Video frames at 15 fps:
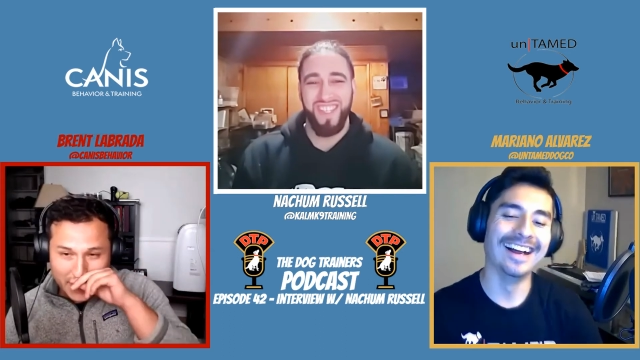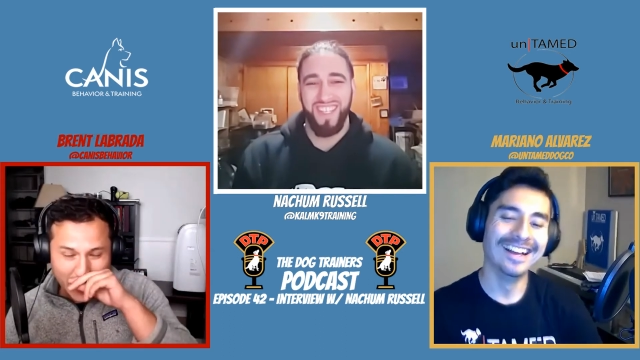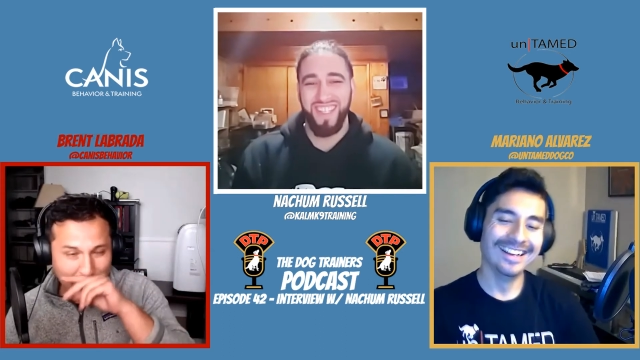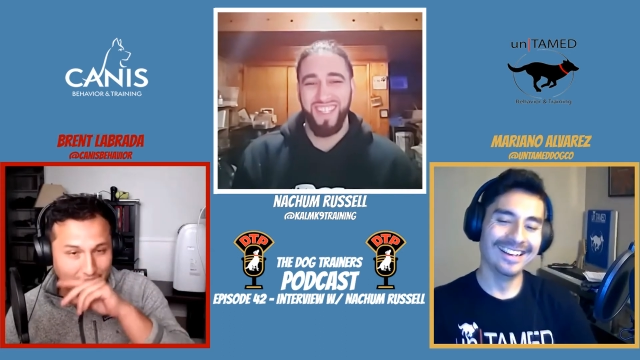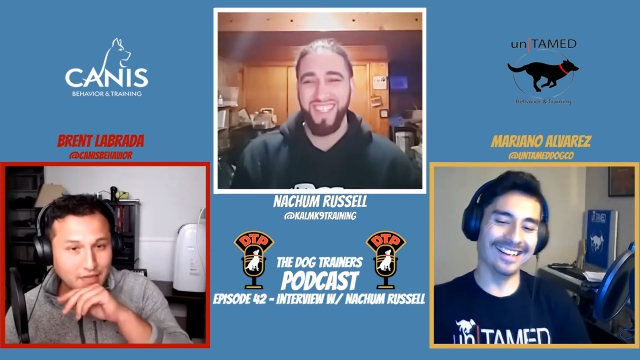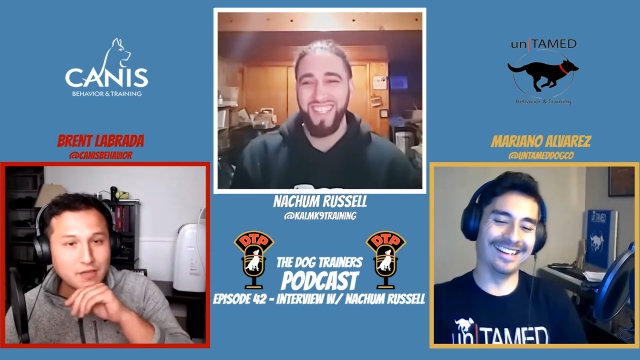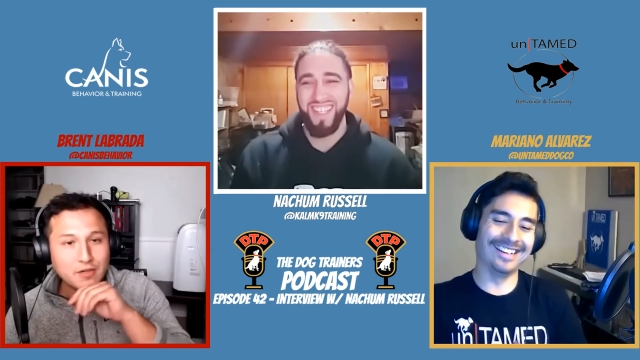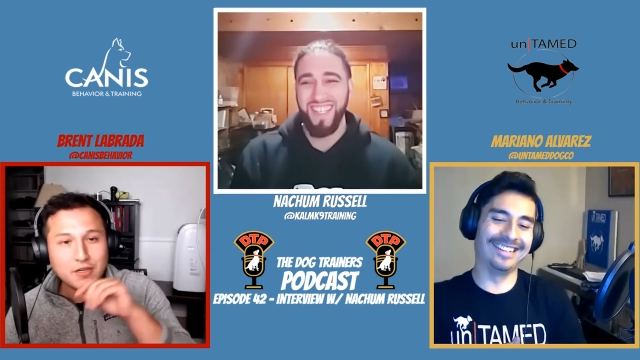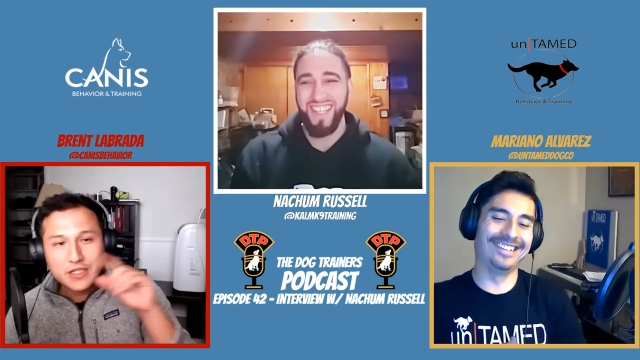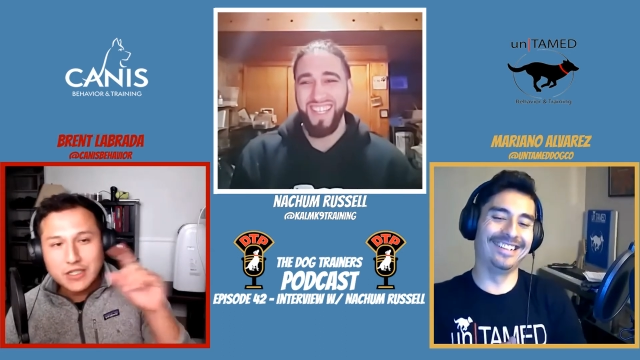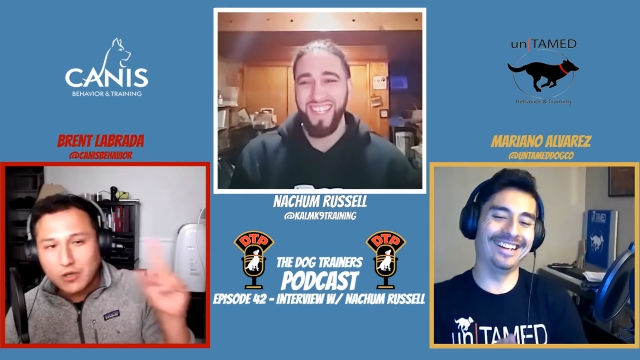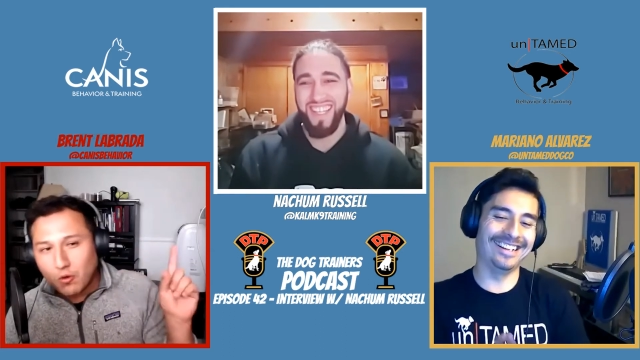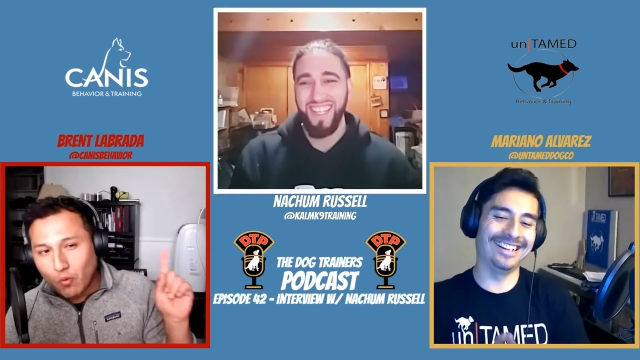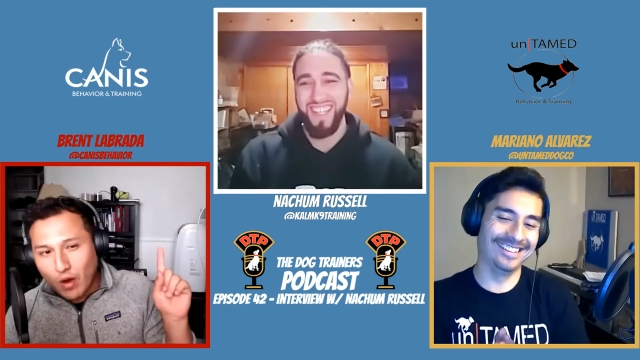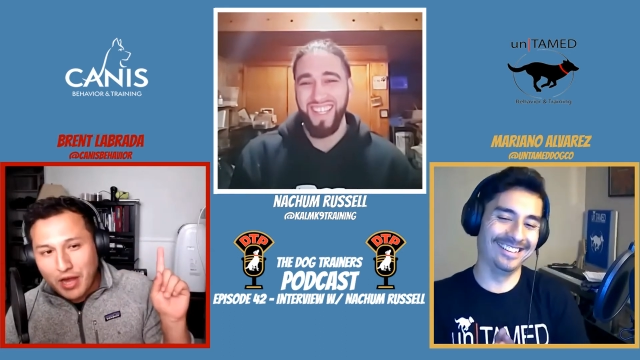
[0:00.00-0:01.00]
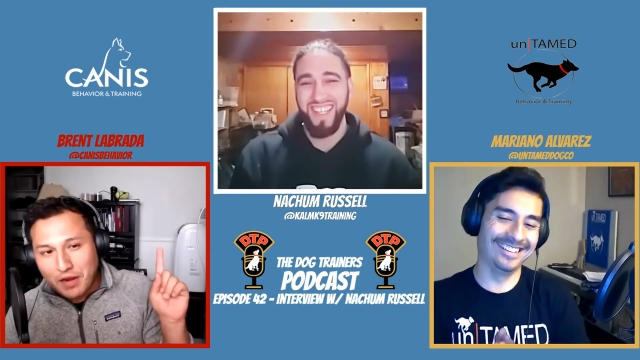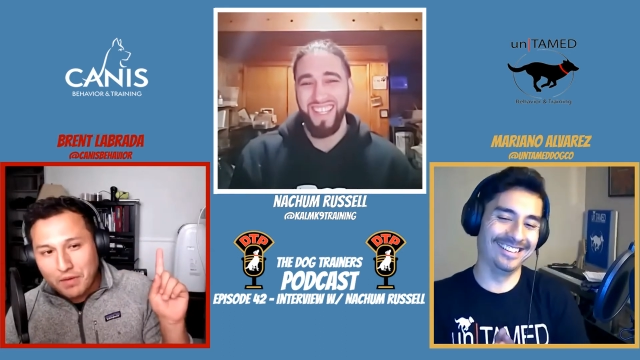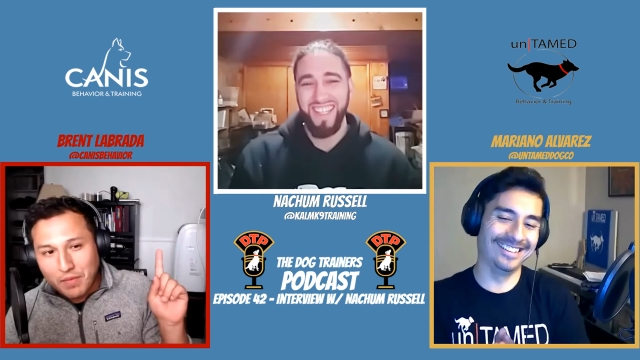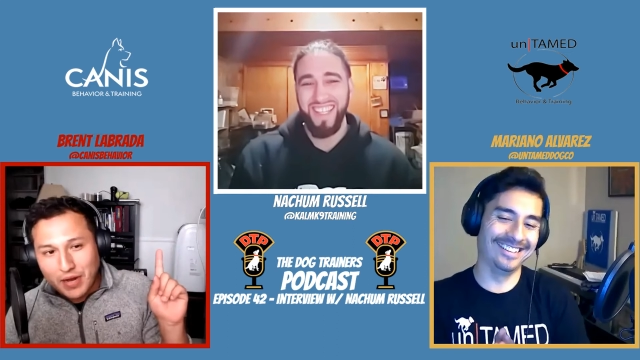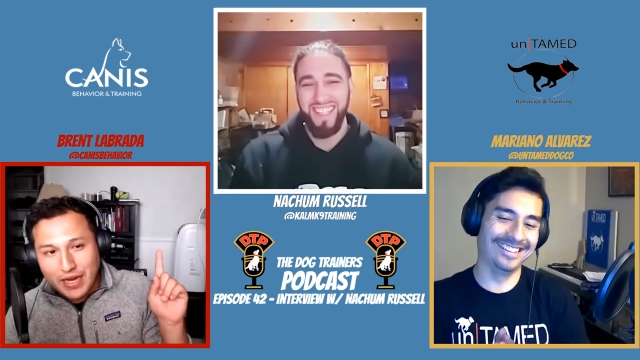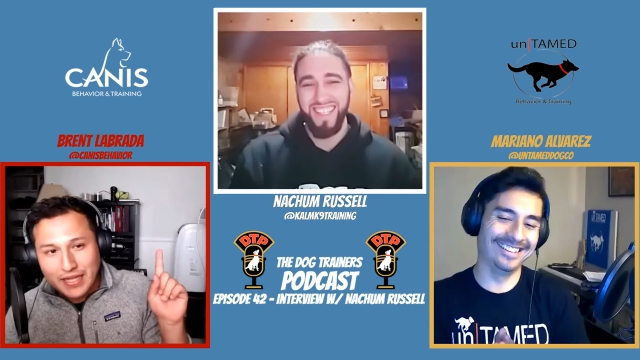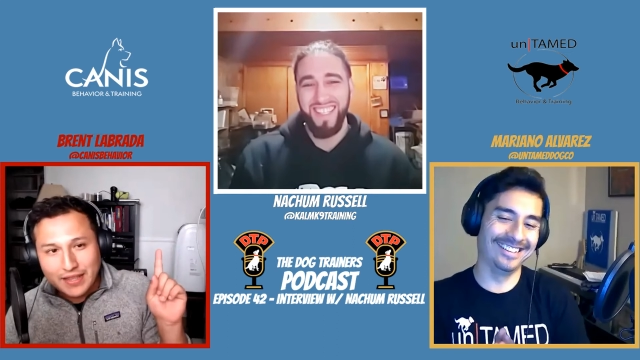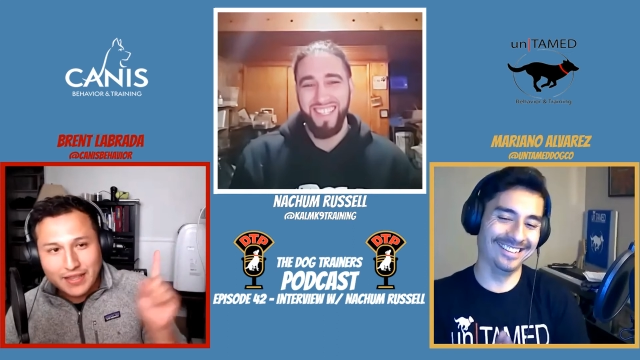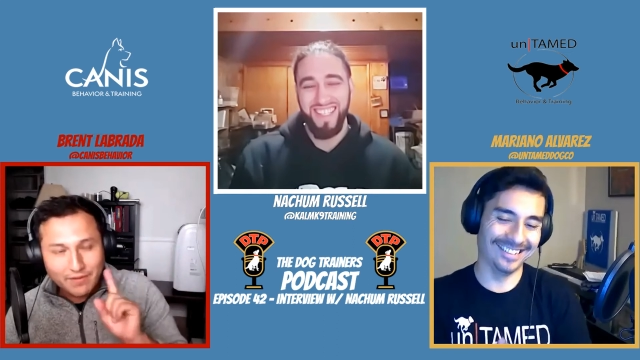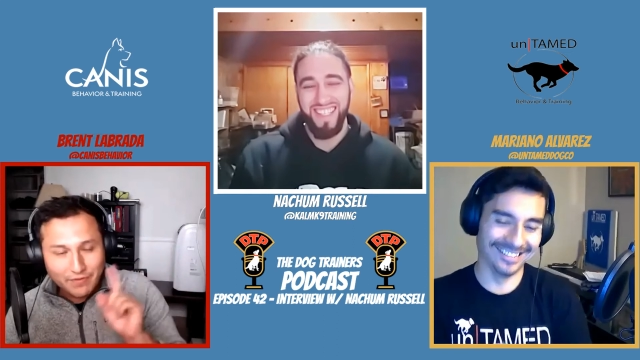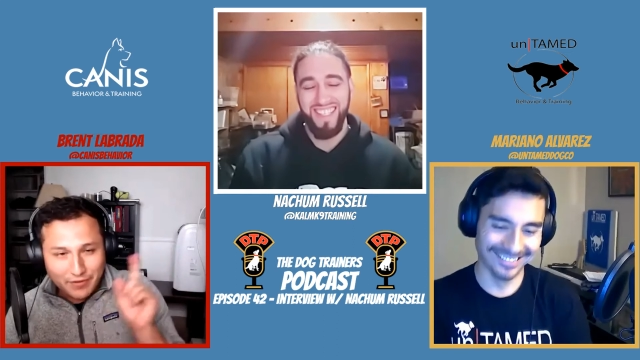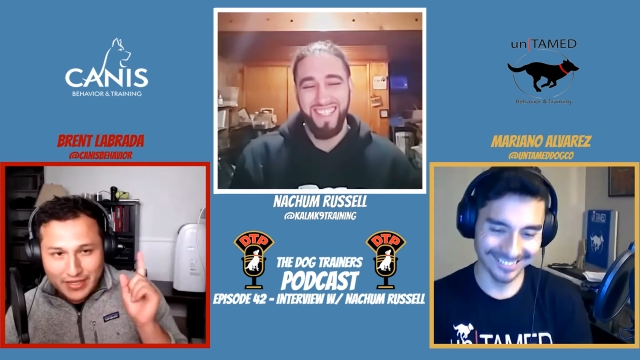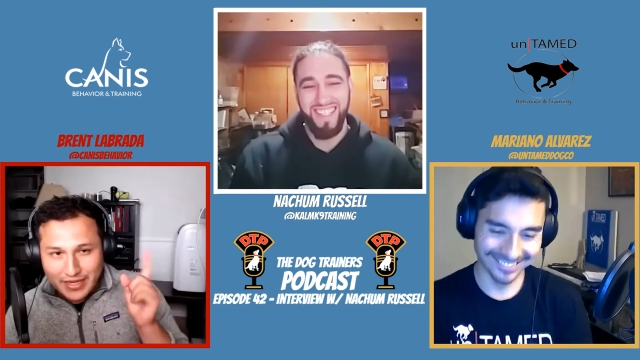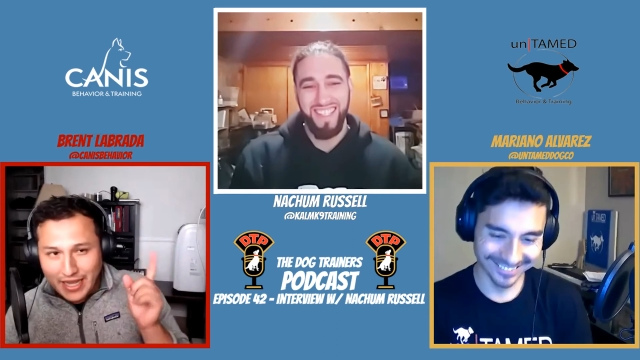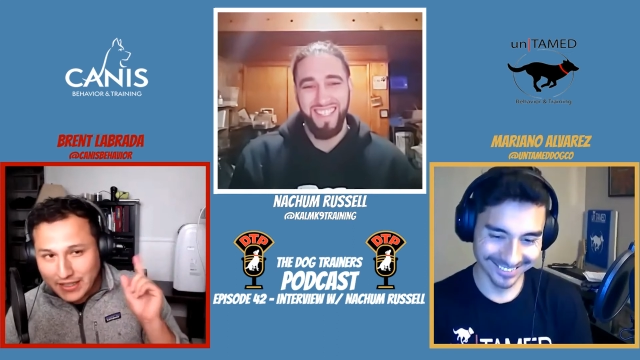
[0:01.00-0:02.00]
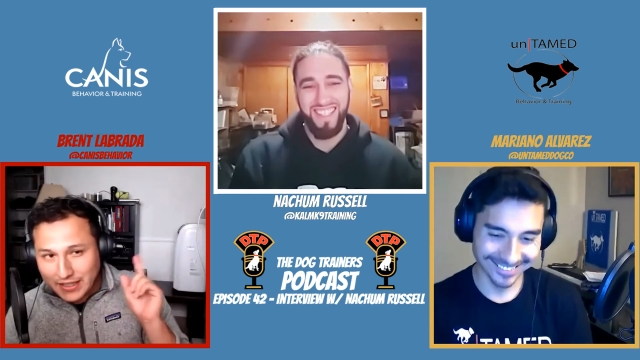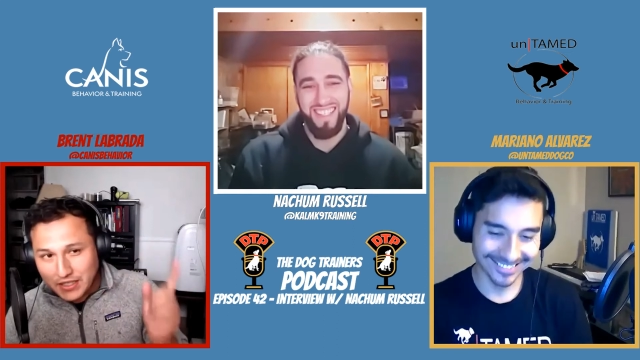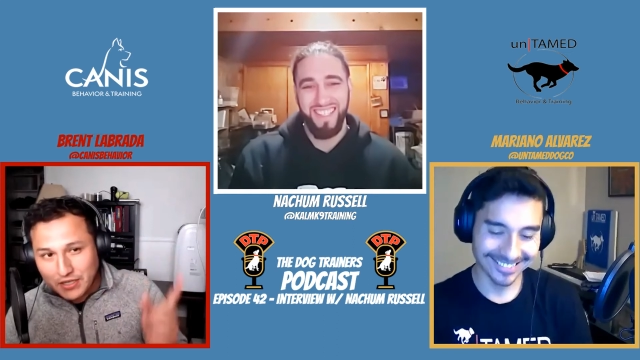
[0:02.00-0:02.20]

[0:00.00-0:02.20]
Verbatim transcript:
Speaker 1: yeah. One month for the next